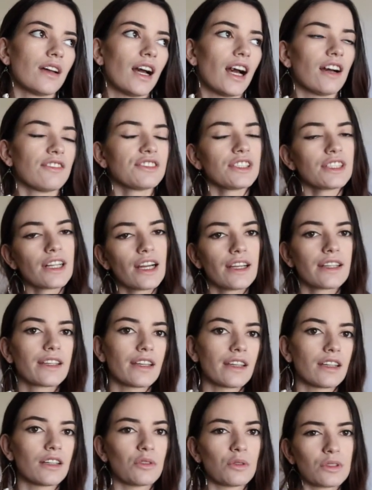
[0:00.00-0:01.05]
After cut
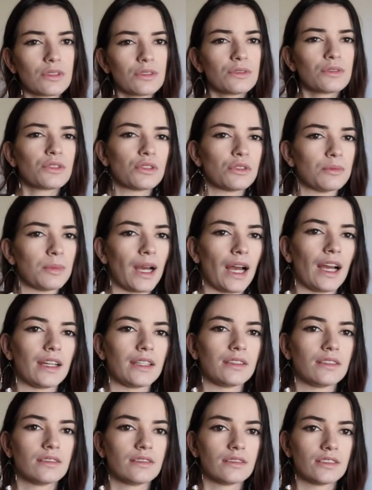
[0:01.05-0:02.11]
care wasn't too
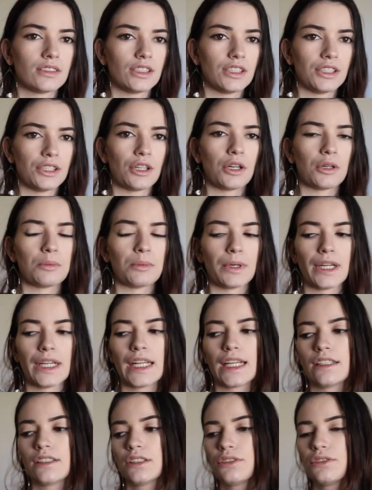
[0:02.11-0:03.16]
bad, you know,
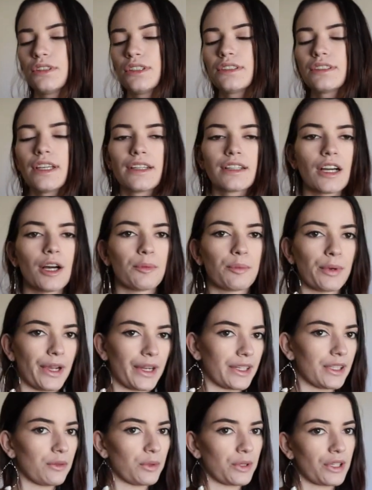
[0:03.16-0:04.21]
but as soon as I got
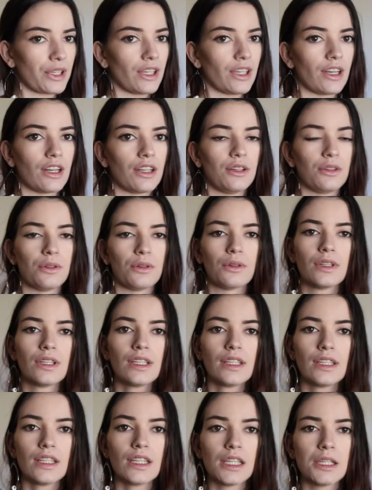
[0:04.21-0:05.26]
pregnant with Keanu,
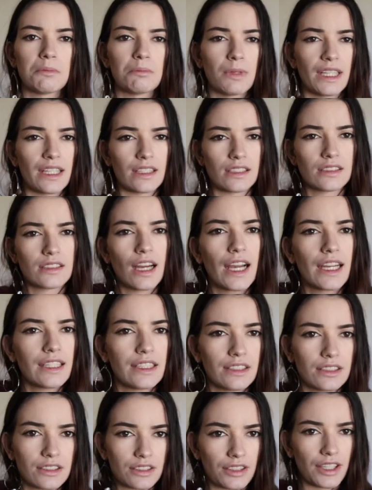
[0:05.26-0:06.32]
my
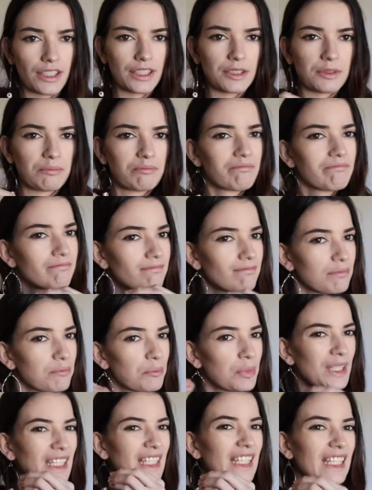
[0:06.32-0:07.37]
anxiety started
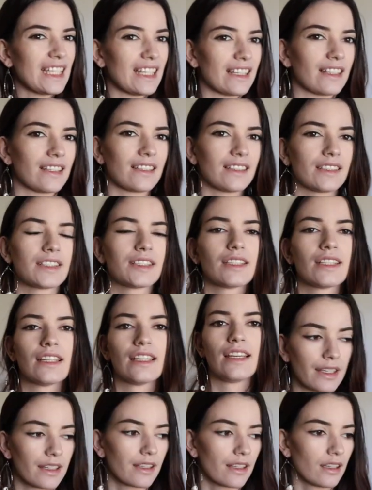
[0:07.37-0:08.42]
peaking.
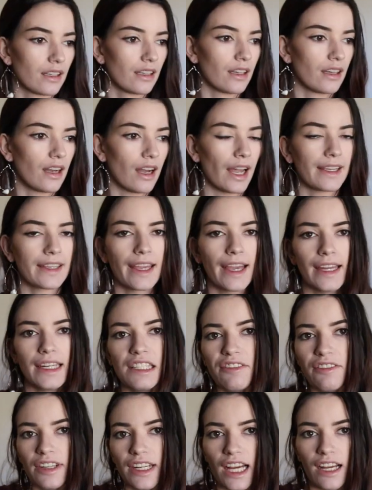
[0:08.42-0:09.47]
Like, I can't
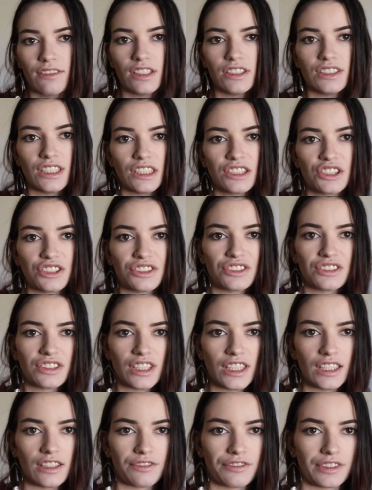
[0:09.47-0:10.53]
even have the dishes
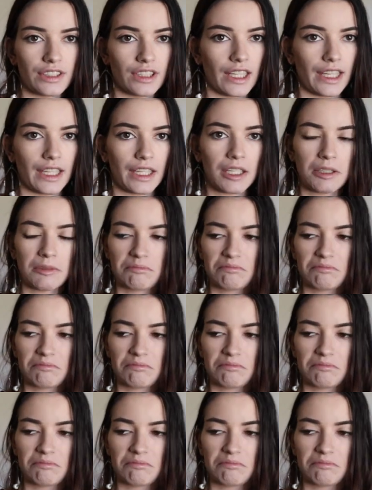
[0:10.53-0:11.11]
sitting for like